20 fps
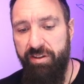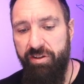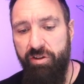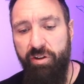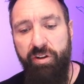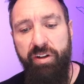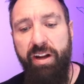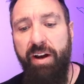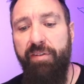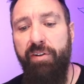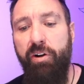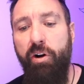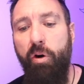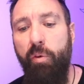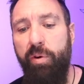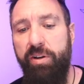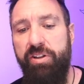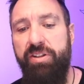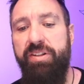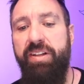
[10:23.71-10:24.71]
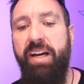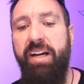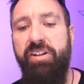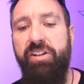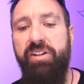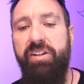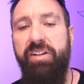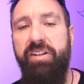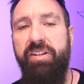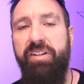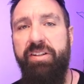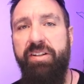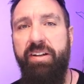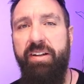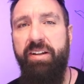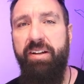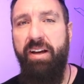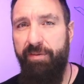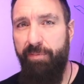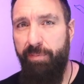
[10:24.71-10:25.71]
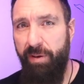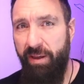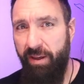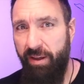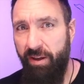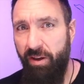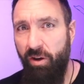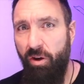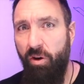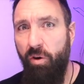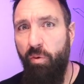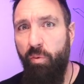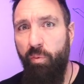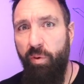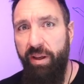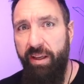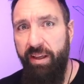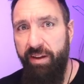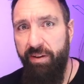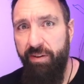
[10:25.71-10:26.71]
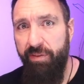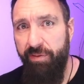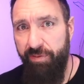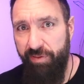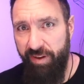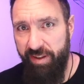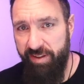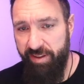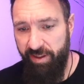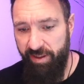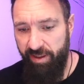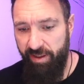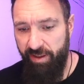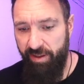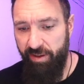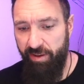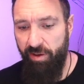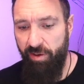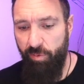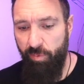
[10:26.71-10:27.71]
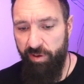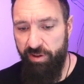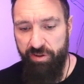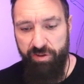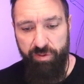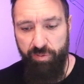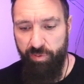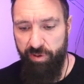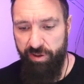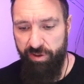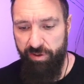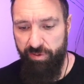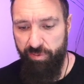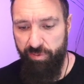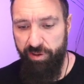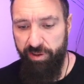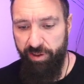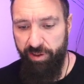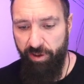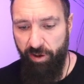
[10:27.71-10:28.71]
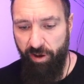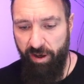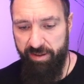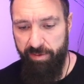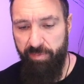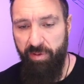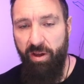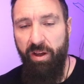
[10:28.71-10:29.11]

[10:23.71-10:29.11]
So you never know which section is going to kind of be revisited, which is really awesome.